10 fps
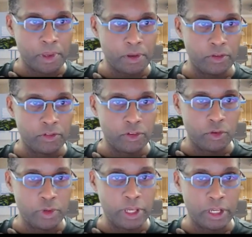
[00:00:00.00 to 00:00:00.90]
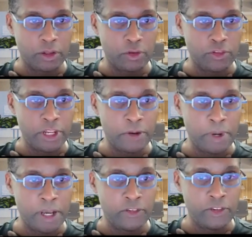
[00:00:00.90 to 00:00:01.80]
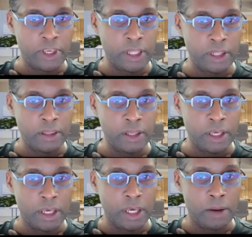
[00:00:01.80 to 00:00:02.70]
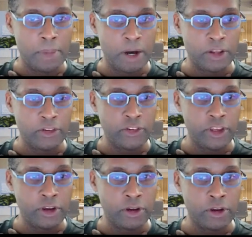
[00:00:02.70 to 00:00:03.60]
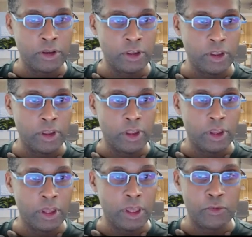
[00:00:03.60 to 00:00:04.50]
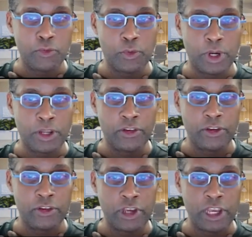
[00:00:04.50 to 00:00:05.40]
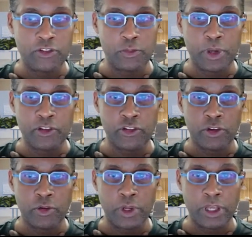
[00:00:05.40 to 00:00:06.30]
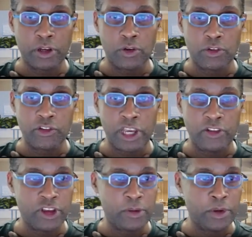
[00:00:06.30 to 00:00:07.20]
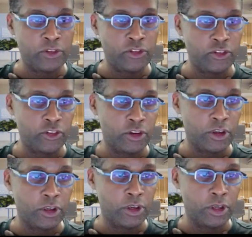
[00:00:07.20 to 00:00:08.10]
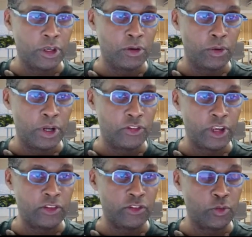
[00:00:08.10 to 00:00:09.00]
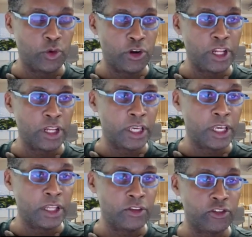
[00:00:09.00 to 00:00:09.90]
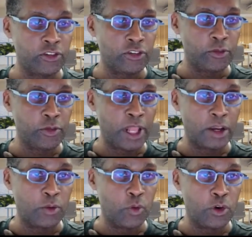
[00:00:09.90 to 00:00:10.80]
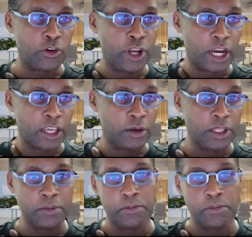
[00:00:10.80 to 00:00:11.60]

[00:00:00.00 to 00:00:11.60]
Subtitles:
So we can close that up by seeing About Us here. If we want to change a picture, we can go and change image. If we want to change the wording, again, it's just like a Word document.